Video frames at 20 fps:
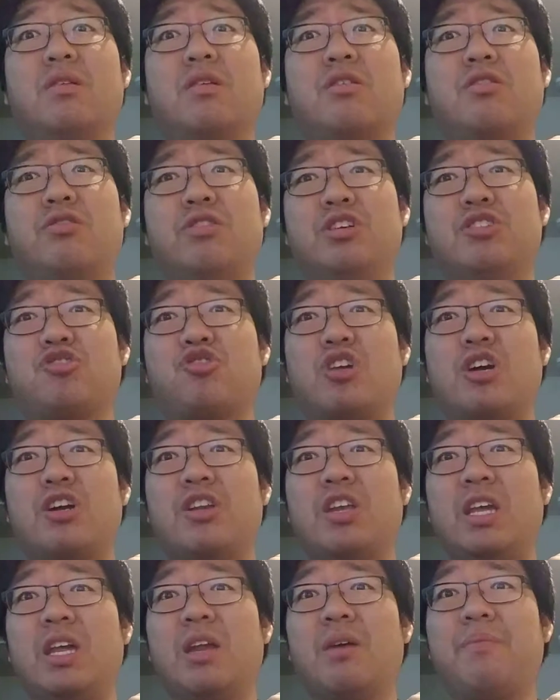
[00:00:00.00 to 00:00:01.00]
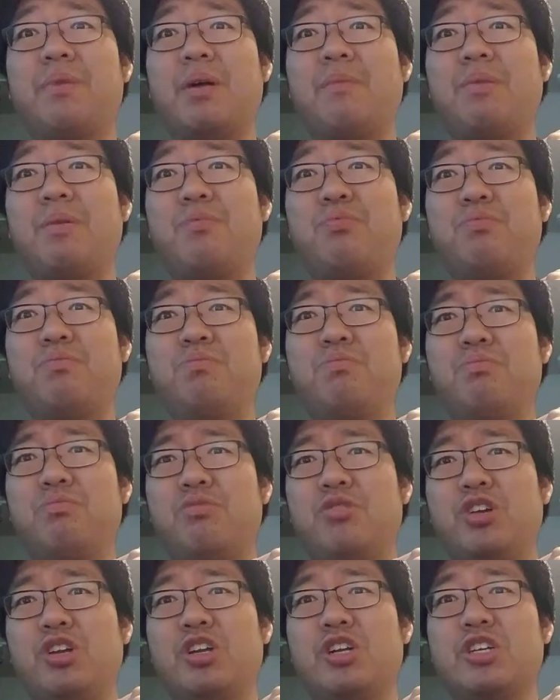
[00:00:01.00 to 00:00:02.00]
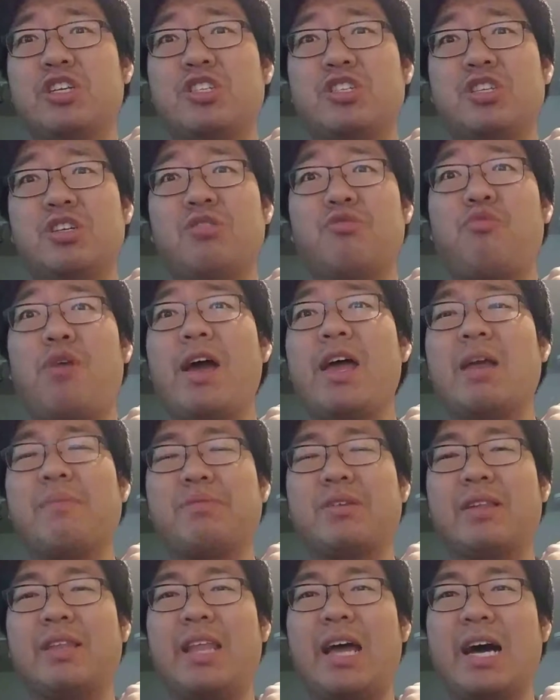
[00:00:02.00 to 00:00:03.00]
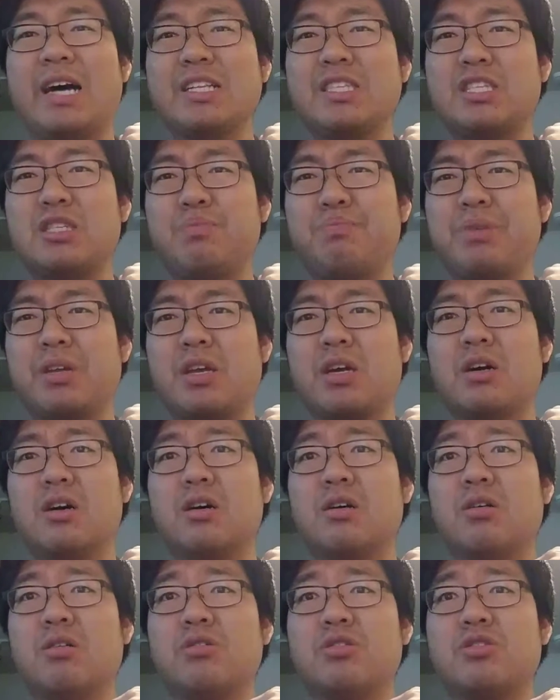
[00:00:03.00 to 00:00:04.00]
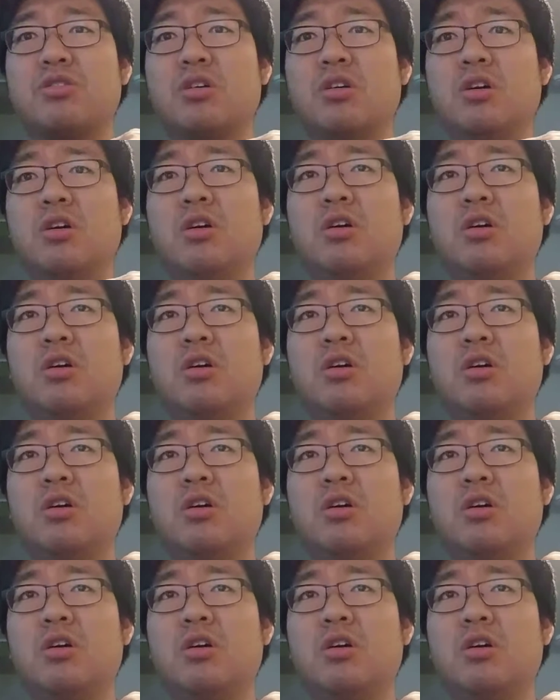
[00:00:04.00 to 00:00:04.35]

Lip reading: Crystron Needle by Peterson right after Nats, because